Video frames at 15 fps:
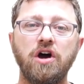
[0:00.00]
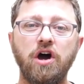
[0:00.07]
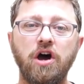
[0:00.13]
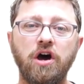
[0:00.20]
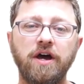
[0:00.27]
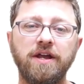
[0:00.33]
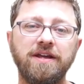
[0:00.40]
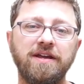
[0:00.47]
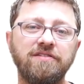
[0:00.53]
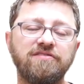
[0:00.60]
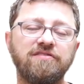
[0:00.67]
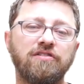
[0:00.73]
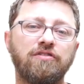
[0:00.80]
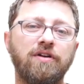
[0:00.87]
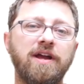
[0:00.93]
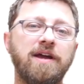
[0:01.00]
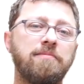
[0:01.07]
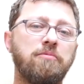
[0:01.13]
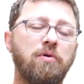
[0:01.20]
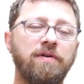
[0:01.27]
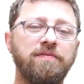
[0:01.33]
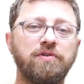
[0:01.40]
on
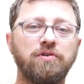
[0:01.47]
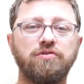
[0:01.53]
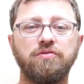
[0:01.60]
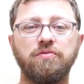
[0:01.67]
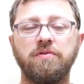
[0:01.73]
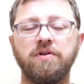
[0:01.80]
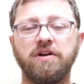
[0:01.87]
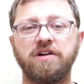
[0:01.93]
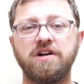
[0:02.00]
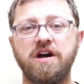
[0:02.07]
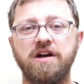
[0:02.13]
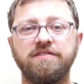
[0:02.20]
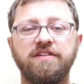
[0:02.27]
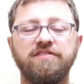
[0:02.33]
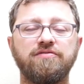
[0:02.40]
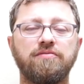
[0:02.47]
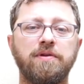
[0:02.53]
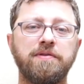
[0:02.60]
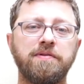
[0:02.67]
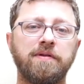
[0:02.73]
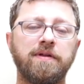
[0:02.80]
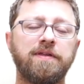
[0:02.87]
Instagram, or if you're doing a contest or
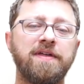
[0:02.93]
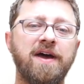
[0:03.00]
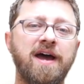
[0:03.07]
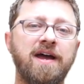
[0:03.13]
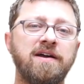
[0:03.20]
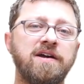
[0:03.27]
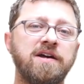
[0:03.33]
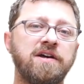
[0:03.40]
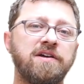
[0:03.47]
anything like that,